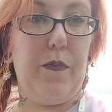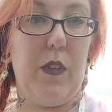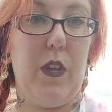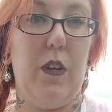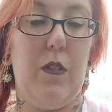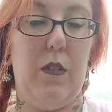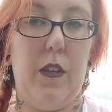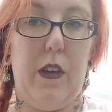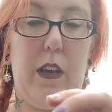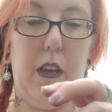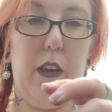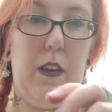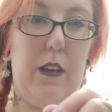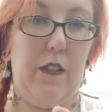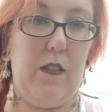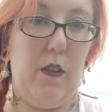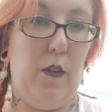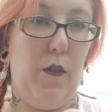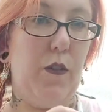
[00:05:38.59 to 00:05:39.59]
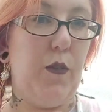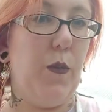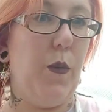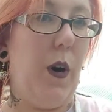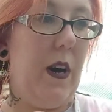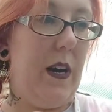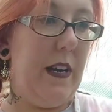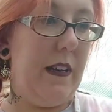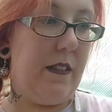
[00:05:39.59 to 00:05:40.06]
use like a soft
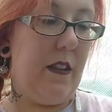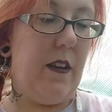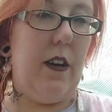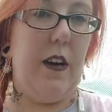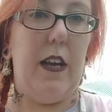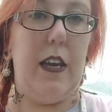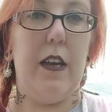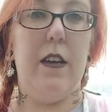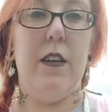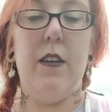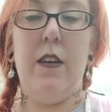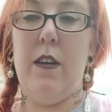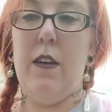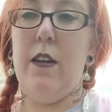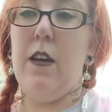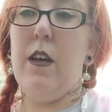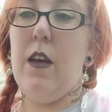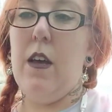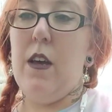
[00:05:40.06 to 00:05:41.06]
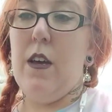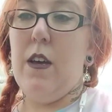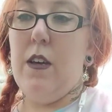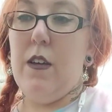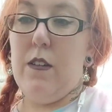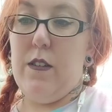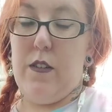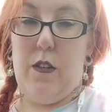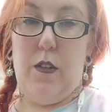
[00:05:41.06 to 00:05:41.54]
wire tie
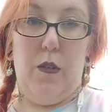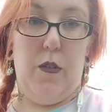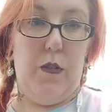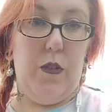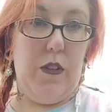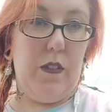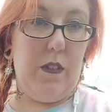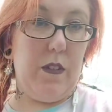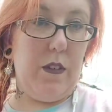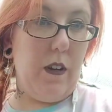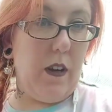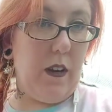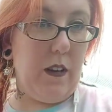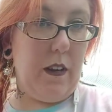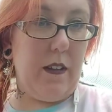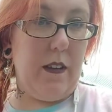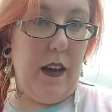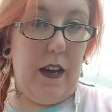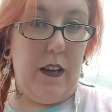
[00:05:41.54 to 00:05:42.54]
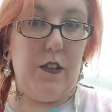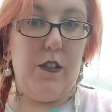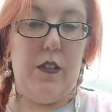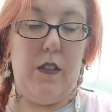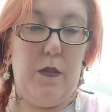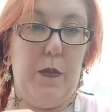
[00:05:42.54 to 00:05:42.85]
to just attach the